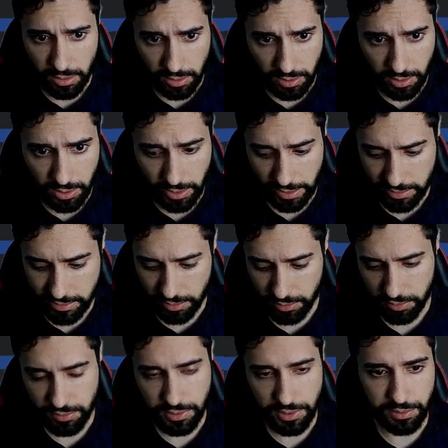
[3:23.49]

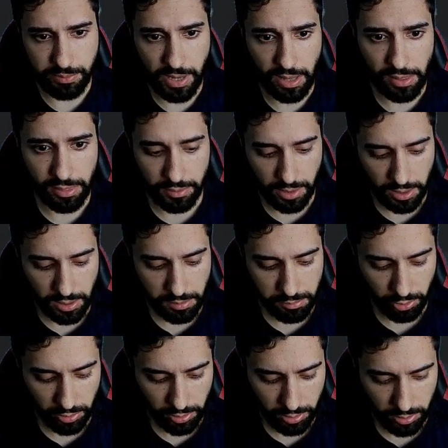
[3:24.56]
execute this method
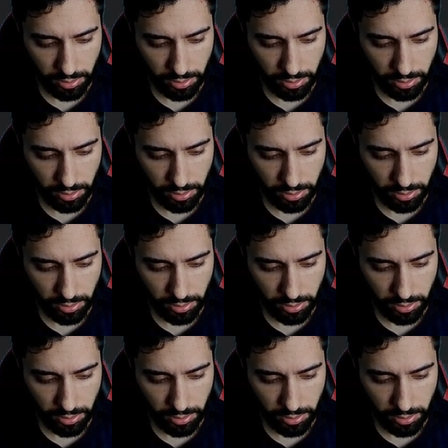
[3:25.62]
anymore,